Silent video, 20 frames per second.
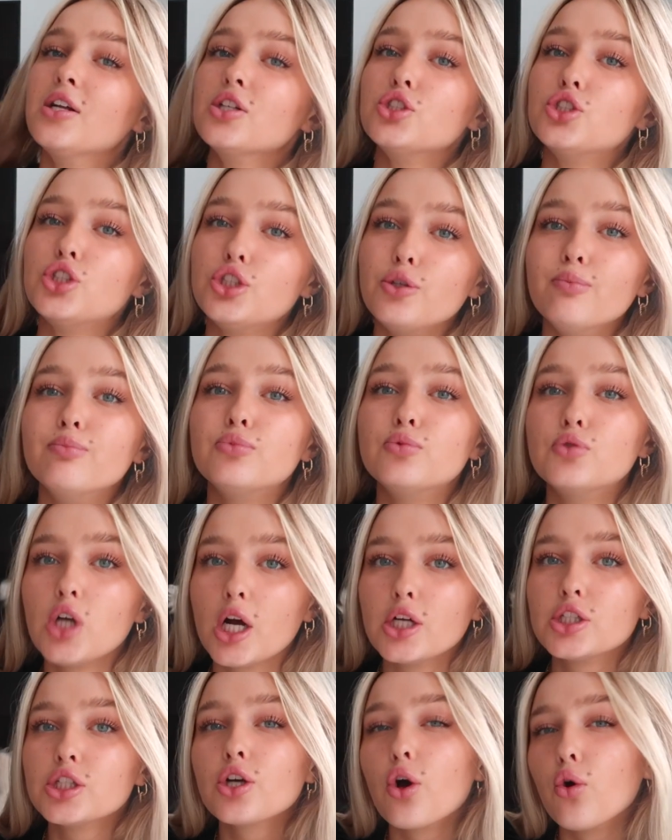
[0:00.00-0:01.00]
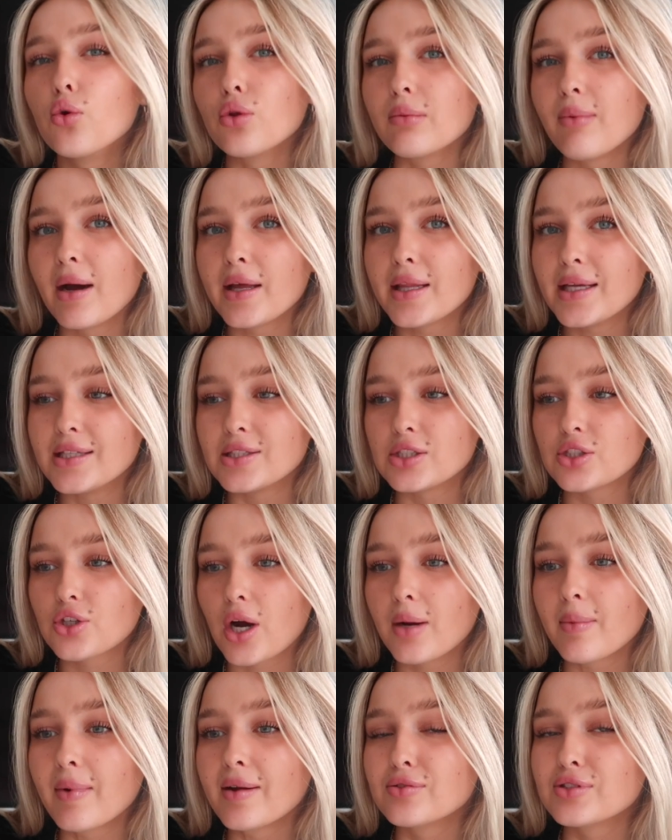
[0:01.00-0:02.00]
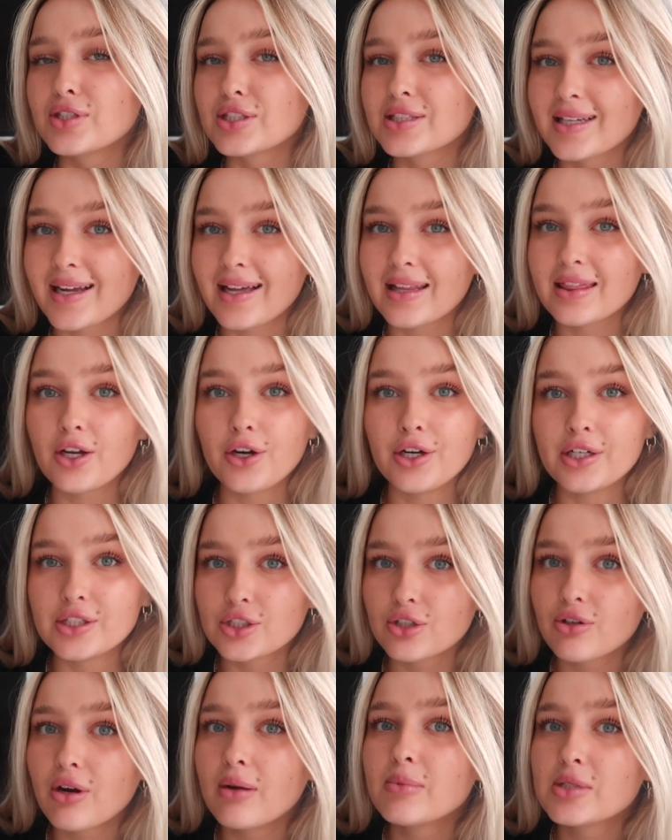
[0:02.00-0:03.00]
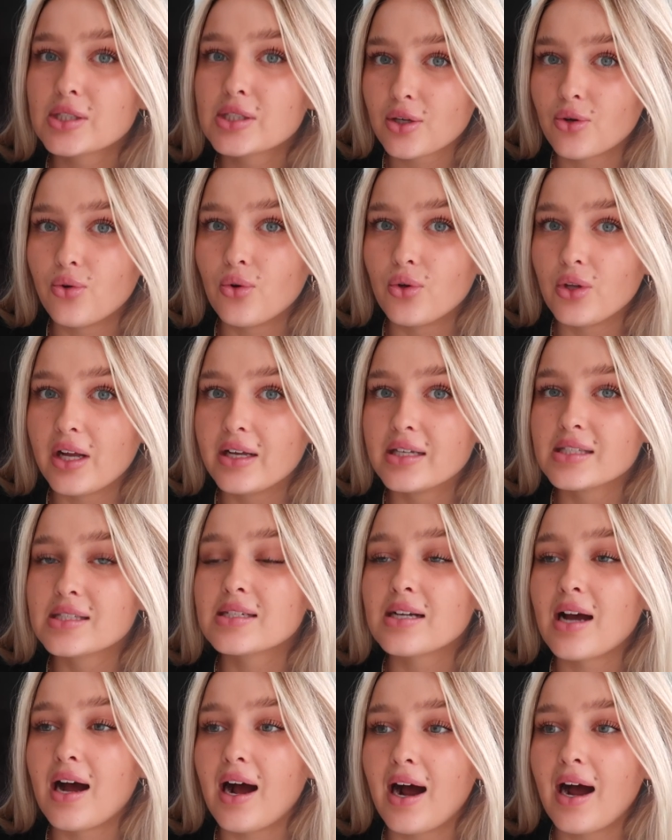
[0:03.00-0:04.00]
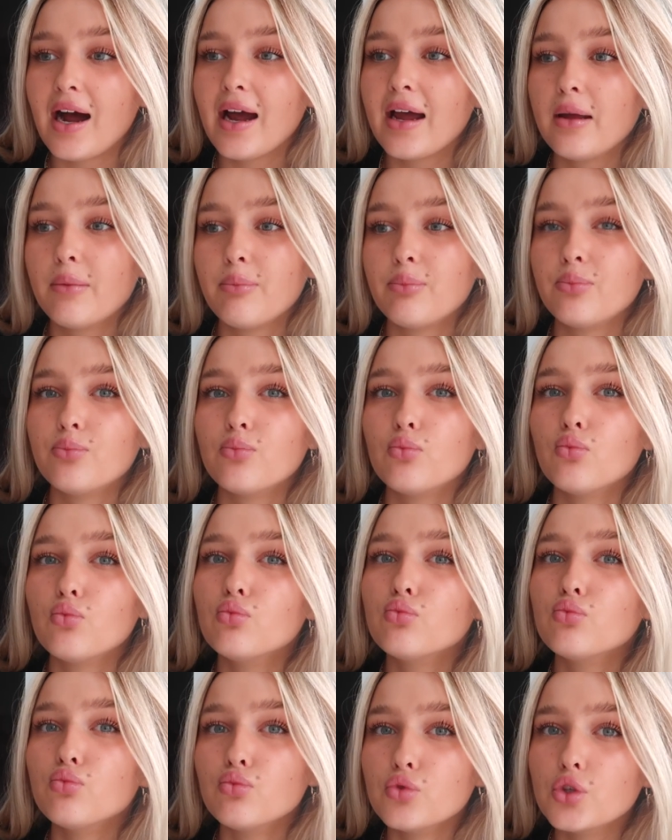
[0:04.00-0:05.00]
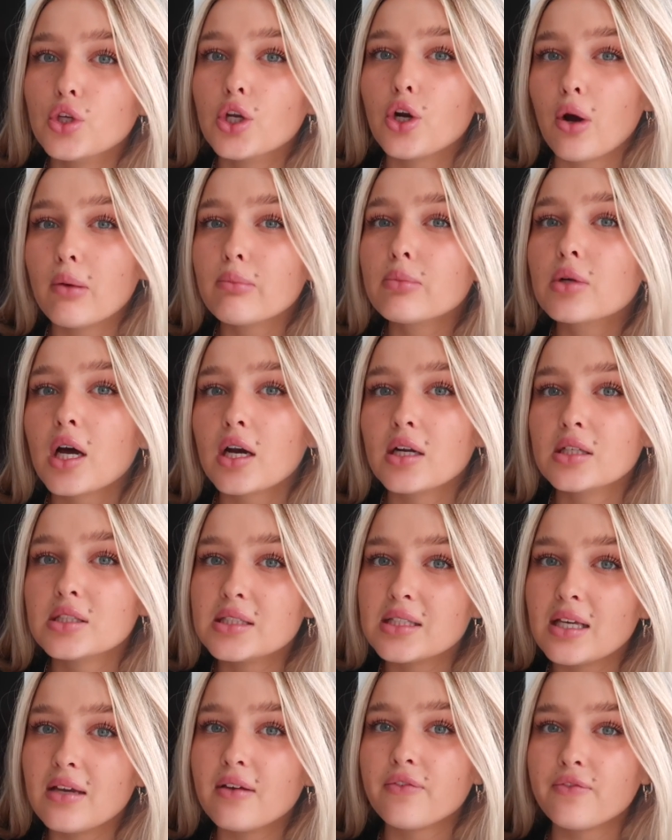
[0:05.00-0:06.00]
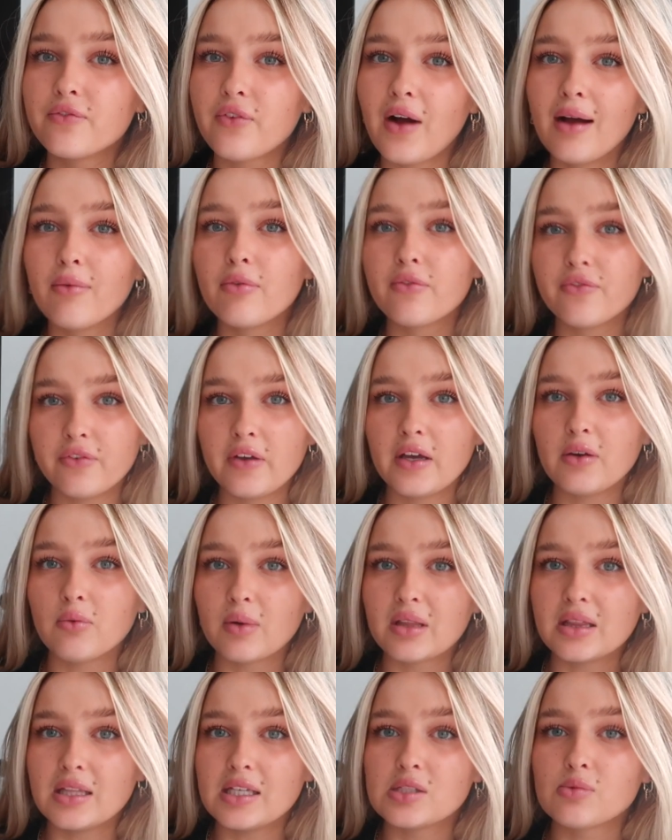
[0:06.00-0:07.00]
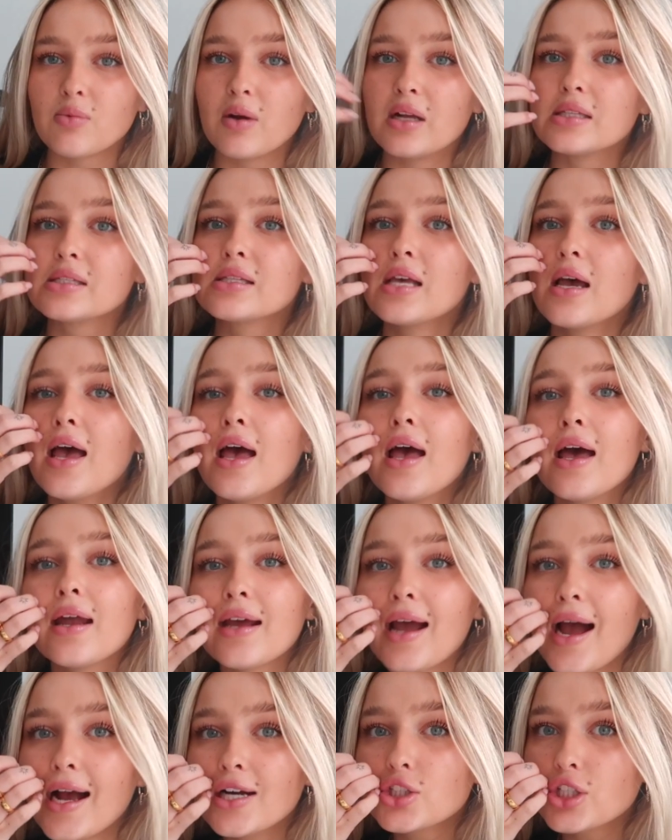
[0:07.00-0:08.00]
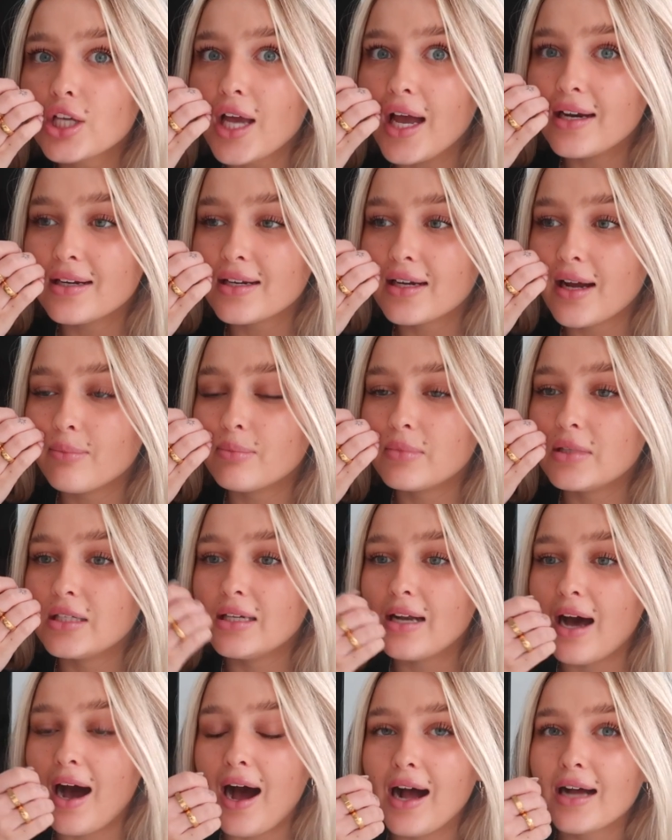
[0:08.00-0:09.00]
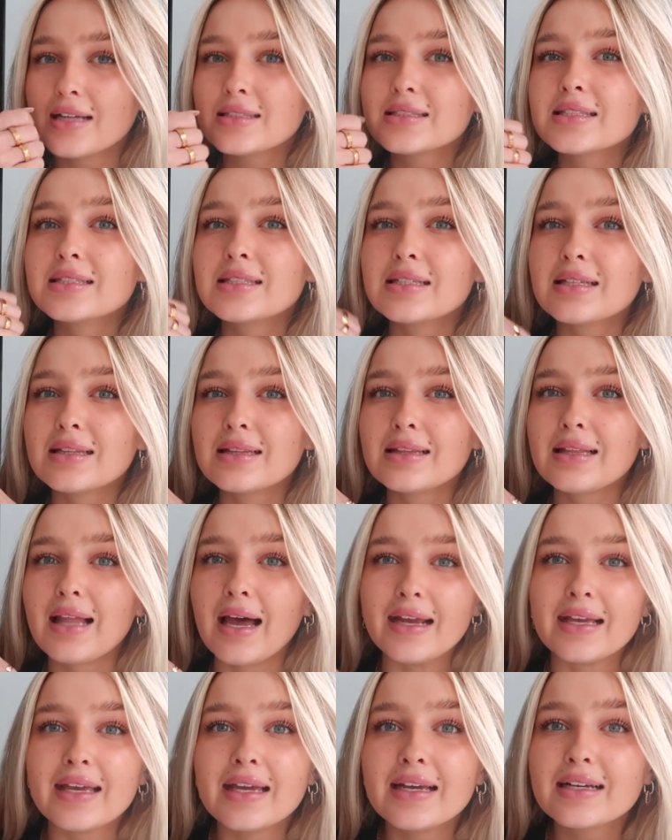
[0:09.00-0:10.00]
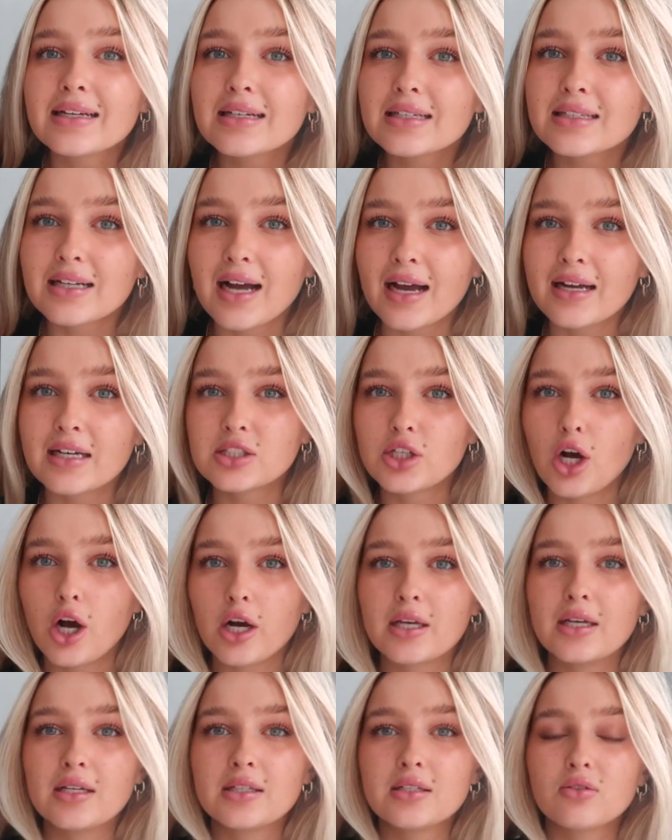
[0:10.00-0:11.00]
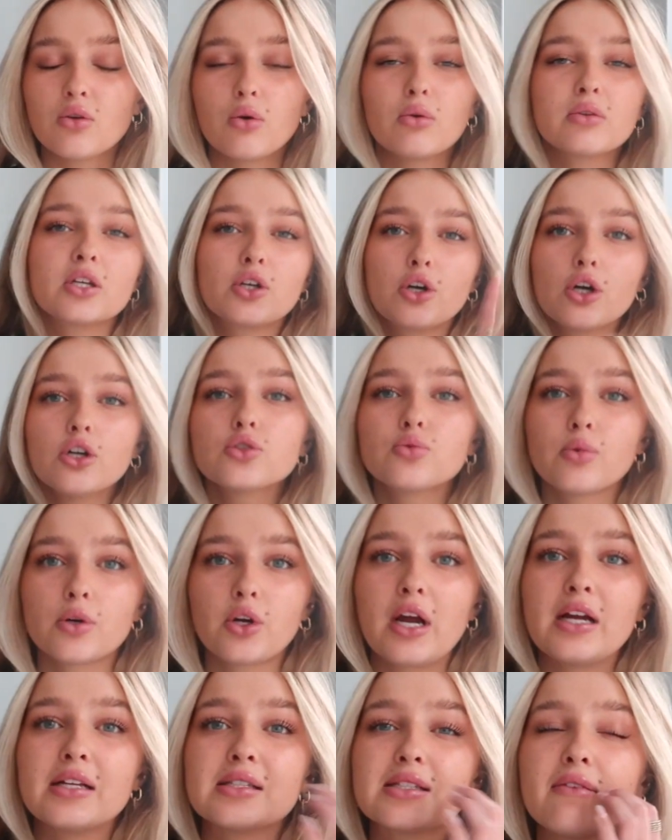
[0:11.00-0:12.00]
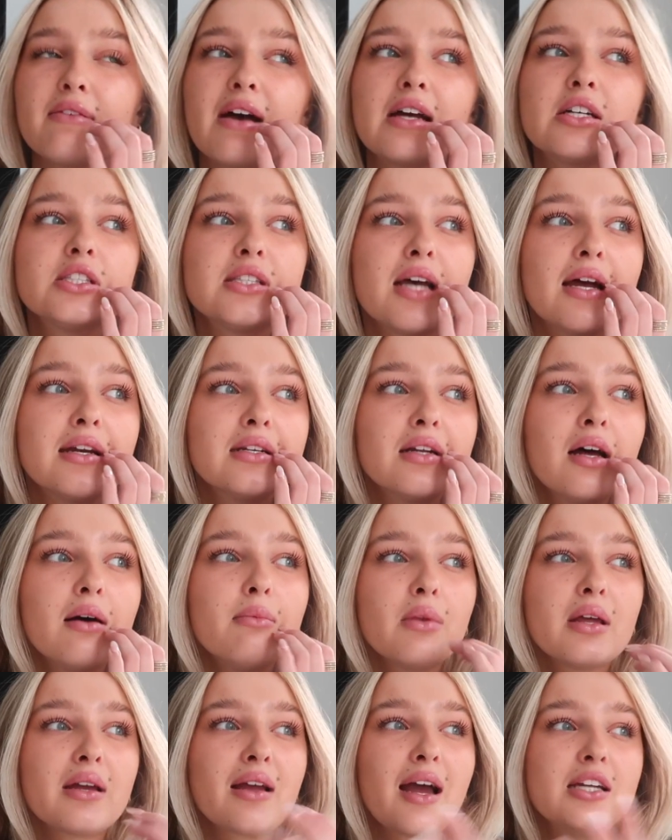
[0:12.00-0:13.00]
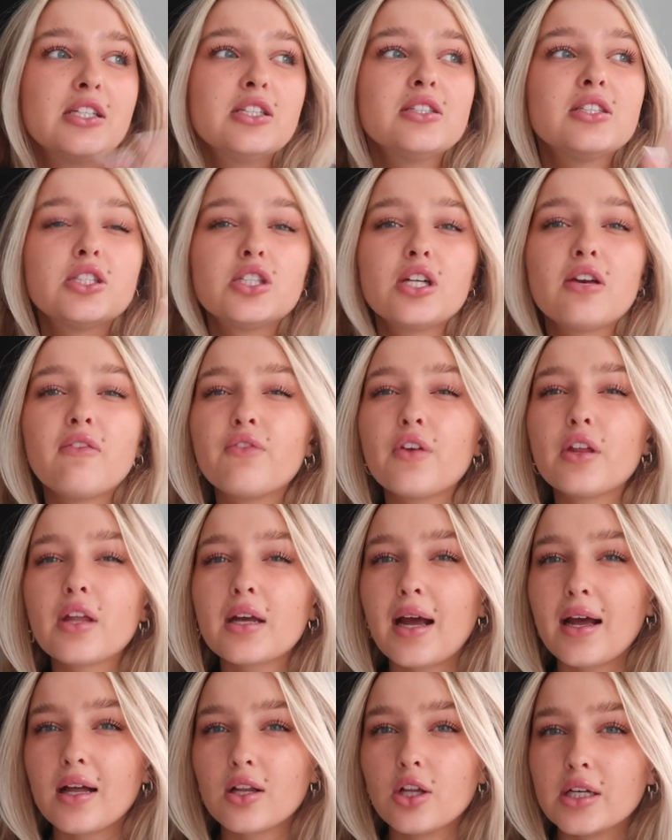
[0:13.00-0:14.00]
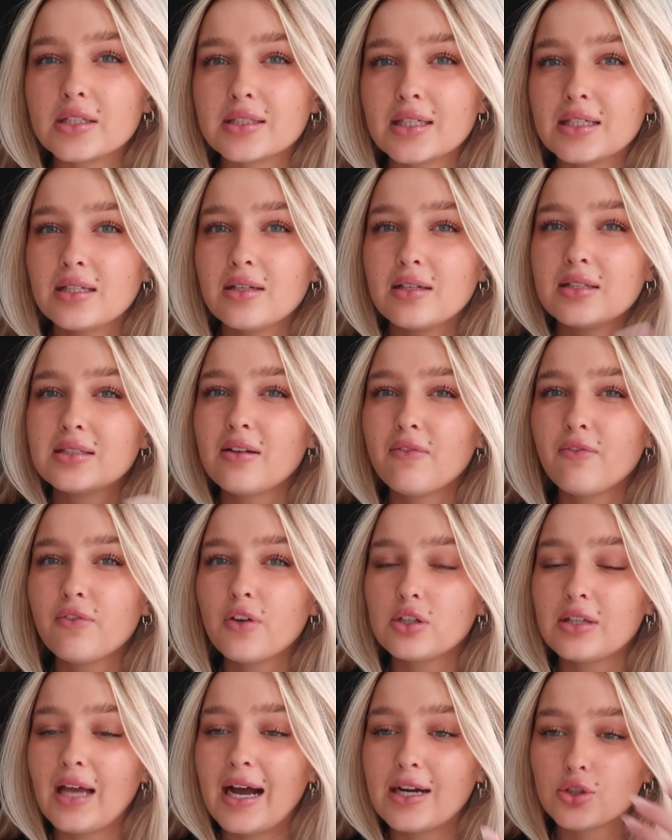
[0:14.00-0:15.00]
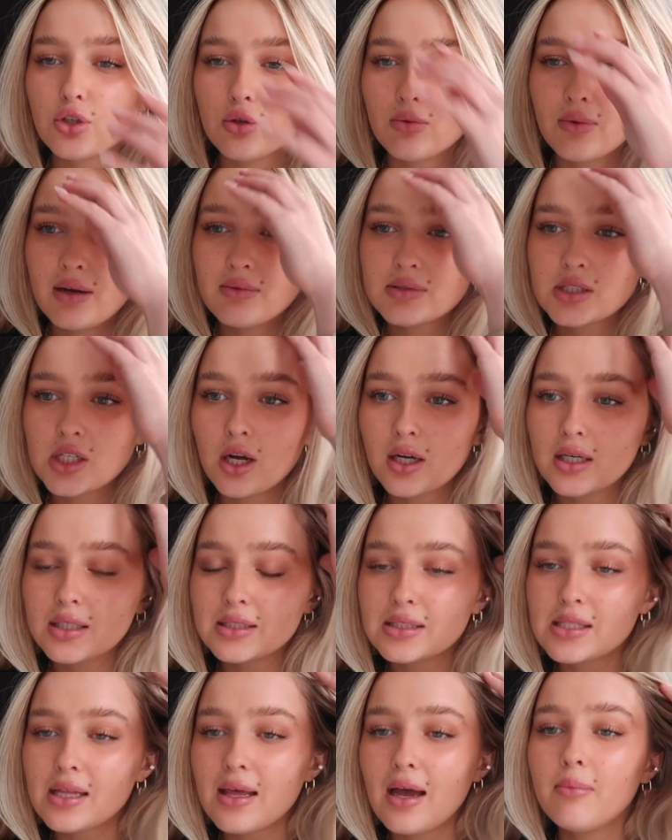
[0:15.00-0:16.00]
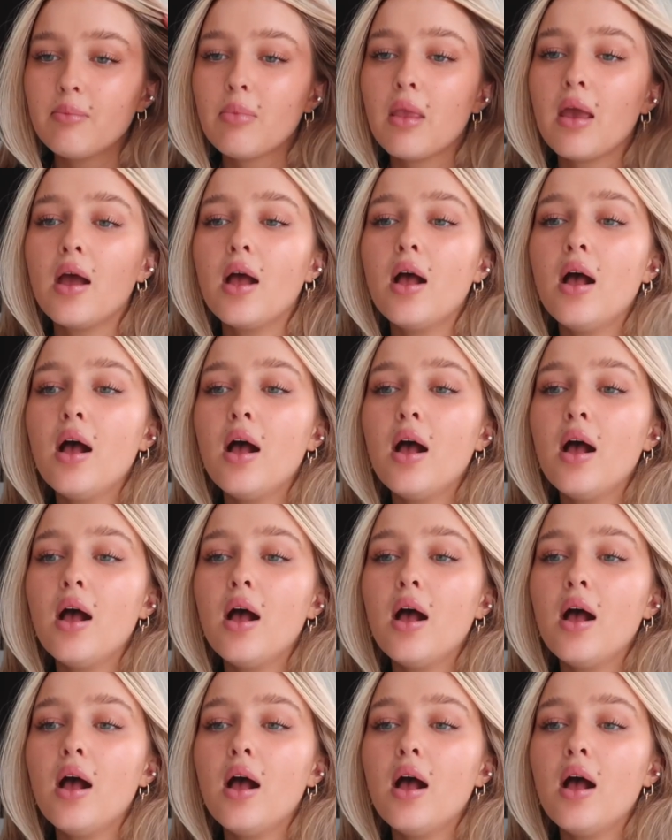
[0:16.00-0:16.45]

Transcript: Judging only by the Instagram, I was just like, their Instagram coolest. I'm gonna see if I would fit with these ones. And I actually ended up not liking kind of talking. Oh, the girls were great and stuff. I just ended up like, I just didn't feel like I clicked. It didn't feel natural when I was talking to them.